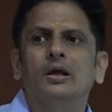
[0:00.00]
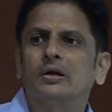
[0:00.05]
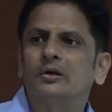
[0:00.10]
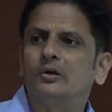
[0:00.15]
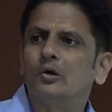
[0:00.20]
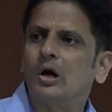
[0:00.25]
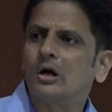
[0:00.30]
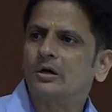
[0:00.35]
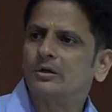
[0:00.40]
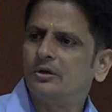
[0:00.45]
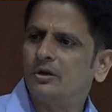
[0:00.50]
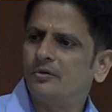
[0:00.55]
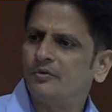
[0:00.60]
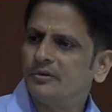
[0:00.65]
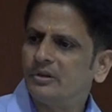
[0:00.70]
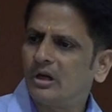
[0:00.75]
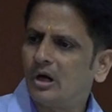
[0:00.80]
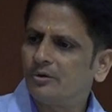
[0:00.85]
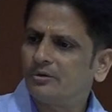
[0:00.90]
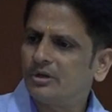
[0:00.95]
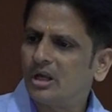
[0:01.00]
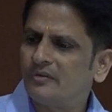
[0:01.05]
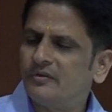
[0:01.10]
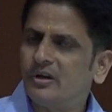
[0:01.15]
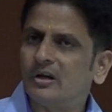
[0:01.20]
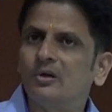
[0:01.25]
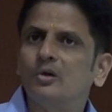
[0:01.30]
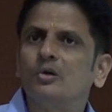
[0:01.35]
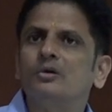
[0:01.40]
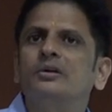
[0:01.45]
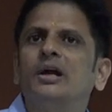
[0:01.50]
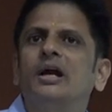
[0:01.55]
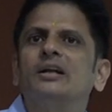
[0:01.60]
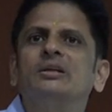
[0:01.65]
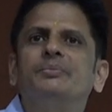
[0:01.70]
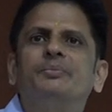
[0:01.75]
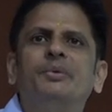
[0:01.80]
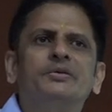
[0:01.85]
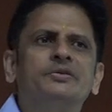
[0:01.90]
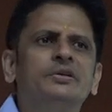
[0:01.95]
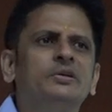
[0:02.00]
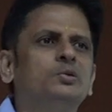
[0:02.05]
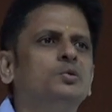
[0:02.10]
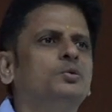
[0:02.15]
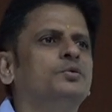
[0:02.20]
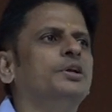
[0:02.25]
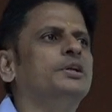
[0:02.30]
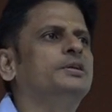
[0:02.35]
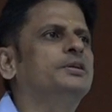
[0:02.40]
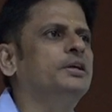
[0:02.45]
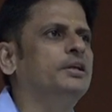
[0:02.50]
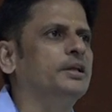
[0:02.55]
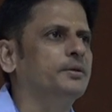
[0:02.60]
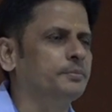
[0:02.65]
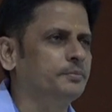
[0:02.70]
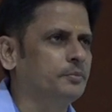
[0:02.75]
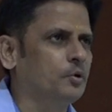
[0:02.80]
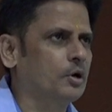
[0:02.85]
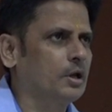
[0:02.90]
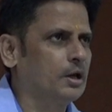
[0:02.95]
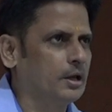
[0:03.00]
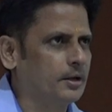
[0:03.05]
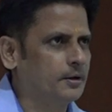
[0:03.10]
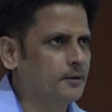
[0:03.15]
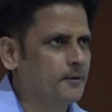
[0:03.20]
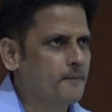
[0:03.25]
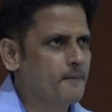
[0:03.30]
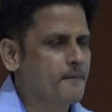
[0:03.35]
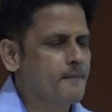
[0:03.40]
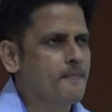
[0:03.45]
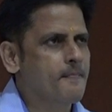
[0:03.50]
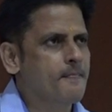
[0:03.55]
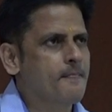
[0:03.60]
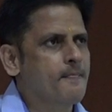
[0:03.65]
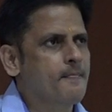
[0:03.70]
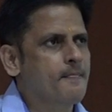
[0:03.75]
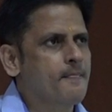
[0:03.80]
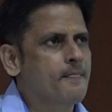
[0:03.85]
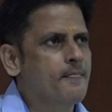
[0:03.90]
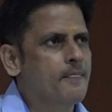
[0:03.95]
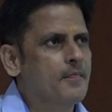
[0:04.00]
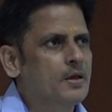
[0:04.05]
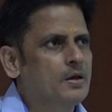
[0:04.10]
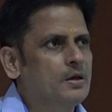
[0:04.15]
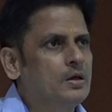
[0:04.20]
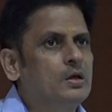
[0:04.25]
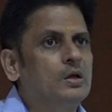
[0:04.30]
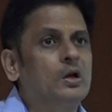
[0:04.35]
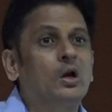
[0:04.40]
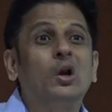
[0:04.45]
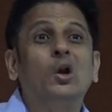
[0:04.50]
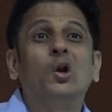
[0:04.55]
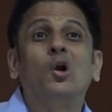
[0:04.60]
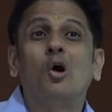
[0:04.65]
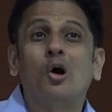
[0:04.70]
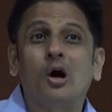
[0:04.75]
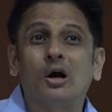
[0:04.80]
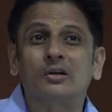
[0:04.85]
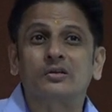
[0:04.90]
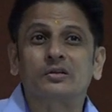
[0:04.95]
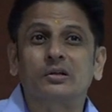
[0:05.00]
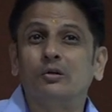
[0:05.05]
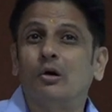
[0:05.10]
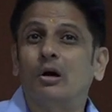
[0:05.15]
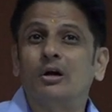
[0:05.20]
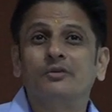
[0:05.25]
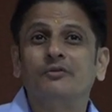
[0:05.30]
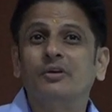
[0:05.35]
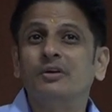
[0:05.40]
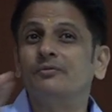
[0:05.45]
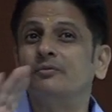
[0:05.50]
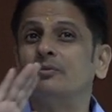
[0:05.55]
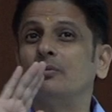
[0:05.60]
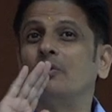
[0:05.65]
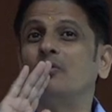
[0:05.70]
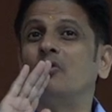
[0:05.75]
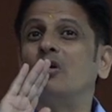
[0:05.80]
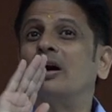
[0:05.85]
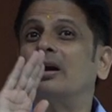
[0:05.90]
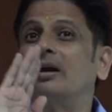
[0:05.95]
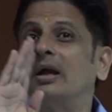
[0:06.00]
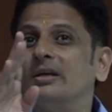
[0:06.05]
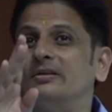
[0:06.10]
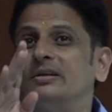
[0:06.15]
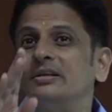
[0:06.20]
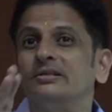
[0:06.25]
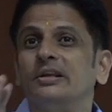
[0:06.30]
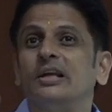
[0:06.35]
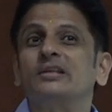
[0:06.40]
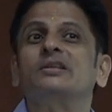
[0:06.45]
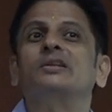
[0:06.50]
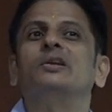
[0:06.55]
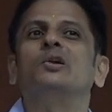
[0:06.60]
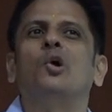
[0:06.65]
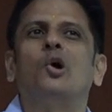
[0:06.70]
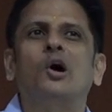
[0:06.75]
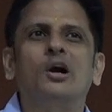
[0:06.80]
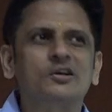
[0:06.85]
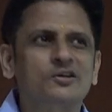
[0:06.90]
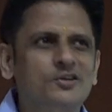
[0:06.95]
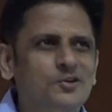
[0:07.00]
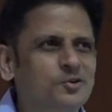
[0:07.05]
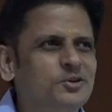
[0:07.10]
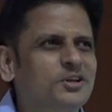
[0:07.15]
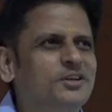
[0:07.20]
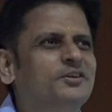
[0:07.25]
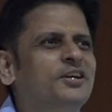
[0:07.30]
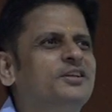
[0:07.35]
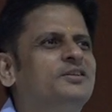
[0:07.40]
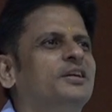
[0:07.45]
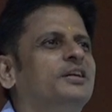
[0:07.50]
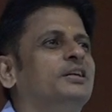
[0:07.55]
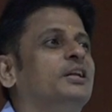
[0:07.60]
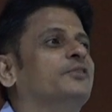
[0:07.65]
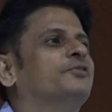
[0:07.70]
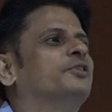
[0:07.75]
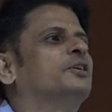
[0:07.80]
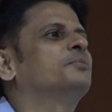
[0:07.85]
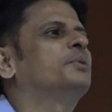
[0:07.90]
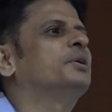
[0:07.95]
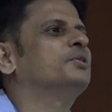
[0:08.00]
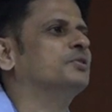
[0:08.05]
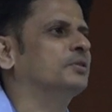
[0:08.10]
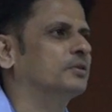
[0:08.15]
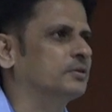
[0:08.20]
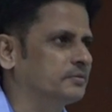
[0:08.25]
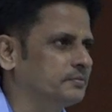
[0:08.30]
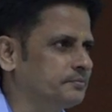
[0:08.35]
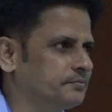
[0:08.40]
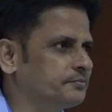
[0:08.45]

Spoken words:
Doctor, without having looked at the patient who greeted him or her, nods, not even vocalizes, just nods to the greeting in affirmation.